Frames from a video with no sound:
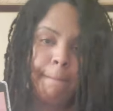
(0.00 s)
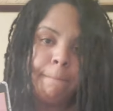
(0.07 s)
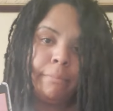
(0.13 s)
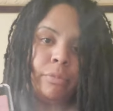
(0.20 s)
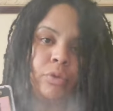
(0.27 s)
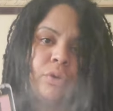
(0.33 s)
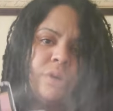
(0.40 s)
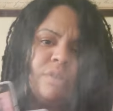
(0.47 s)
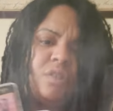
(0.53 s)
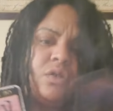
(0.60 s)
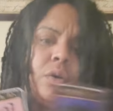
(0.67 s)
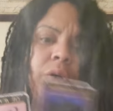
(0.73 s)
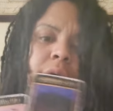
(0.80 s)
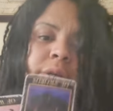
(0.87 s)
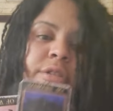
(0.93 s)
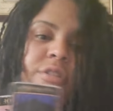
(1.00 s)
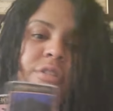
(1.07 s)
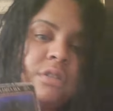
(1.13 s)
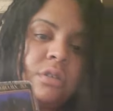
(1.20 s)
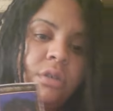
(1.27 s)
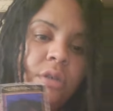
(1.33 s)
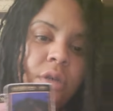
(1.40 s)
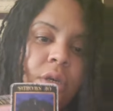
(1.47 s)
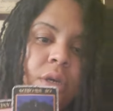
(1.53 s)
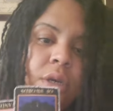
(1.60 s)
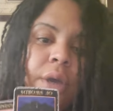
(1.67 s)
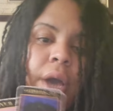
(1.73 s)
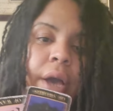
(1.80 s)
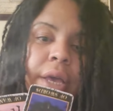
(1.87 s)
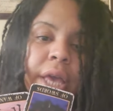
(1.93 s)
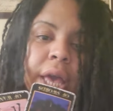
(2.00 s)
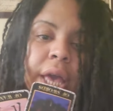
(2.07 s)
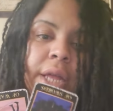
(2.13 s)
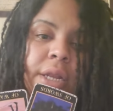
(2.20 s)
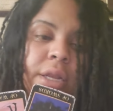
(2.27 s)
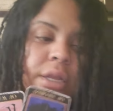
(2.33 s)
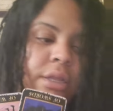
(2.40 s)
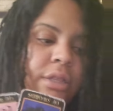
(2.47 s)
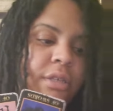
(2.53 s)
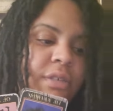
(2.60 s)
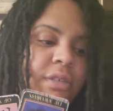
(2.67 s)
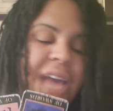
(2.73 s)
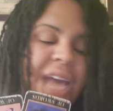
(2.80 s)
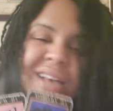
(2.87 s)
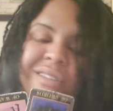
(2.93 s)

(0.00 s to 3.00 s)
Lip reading: Three of Swords. Again, this has